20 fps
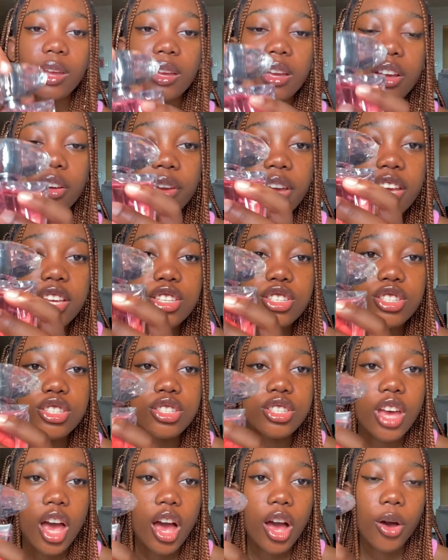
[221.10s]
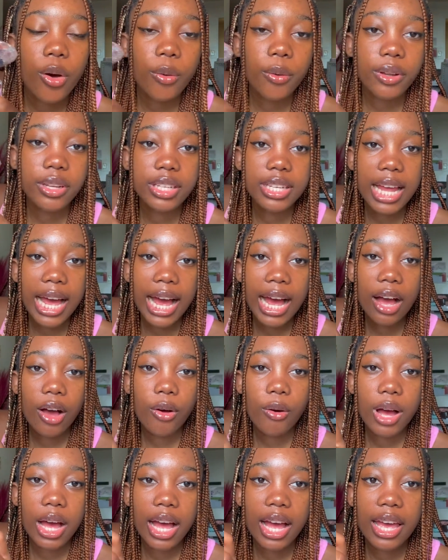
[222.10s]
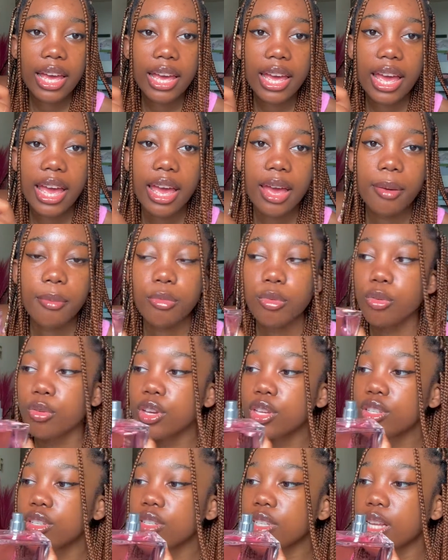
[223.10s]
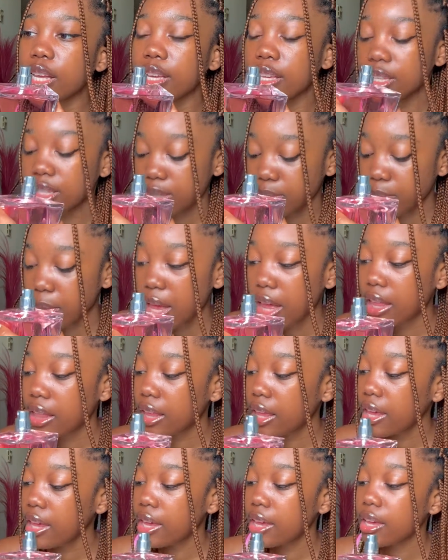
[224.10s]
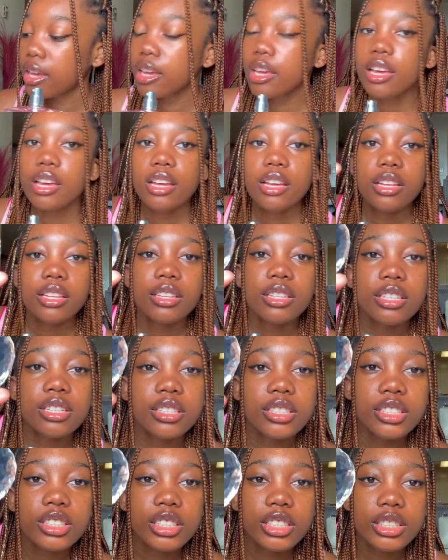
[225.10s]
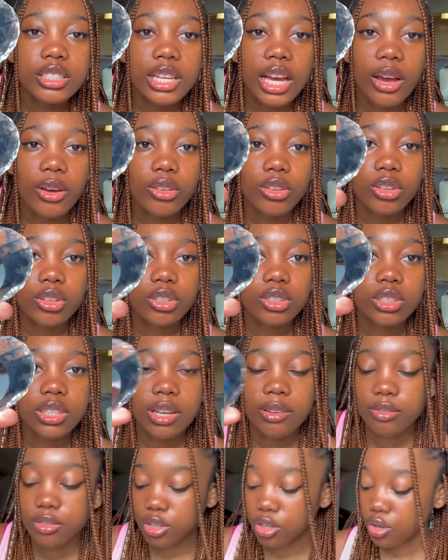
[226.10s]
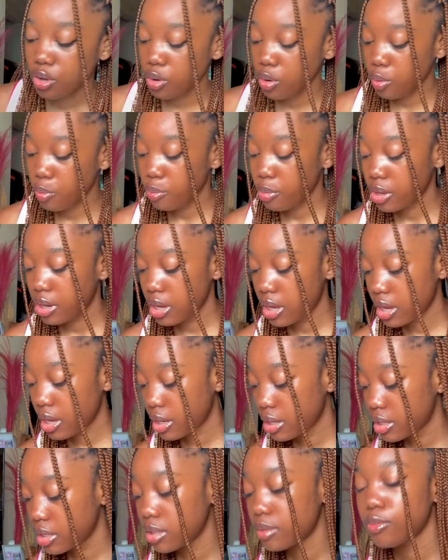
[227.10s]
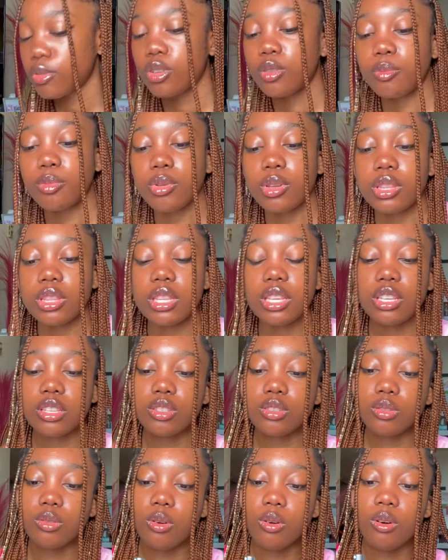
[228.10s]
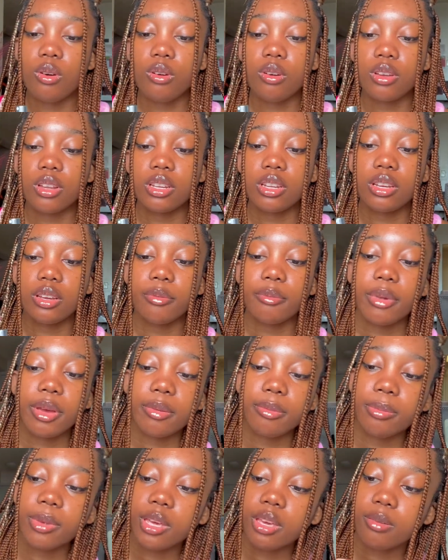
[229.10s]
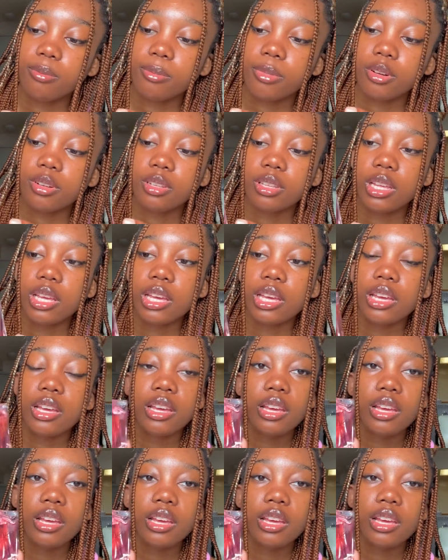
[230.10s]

Okay, so now I am going to like smell it. This is just how it looks after I open it. I'm gonna put this on my paper thing.